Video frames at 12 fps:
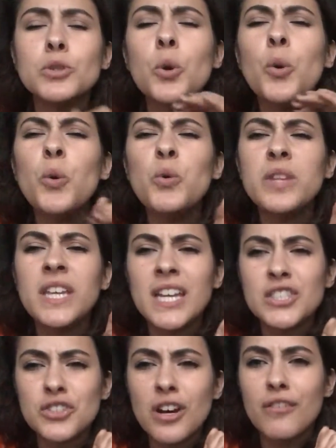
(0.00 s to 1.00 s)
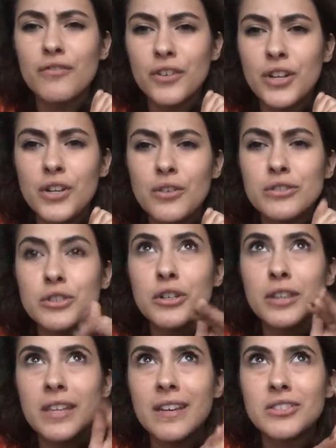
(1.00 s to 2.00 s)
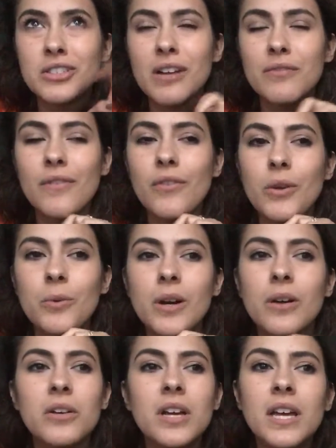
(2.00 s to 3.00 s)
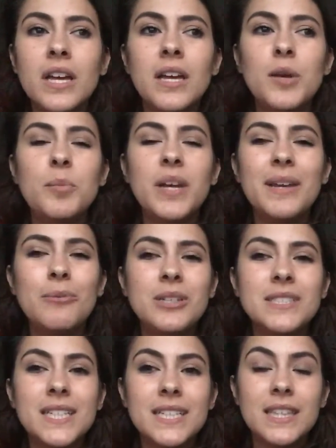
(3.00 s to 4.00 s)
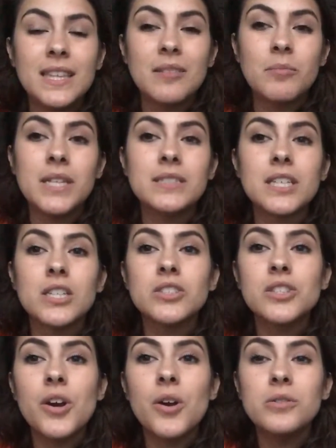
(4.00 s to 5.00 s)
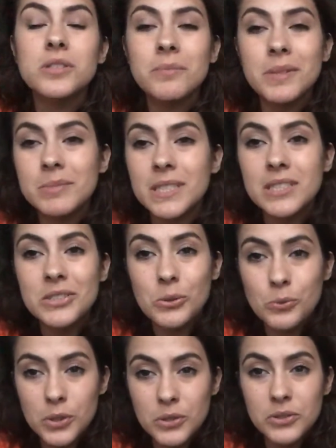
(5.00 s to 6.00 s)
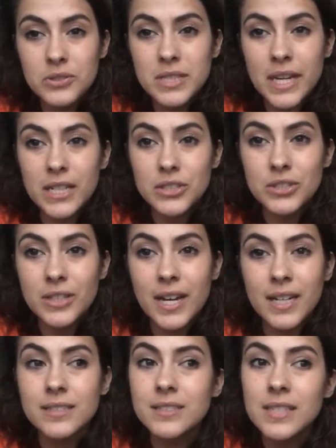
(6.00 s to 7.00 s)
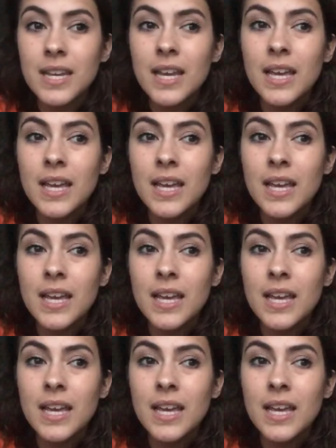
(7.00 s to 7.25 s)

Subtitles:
cooled the edge off for you, or took the edge off, if you will. But it wasn't anything amazing. So sometimes I still will use Daiya shreds.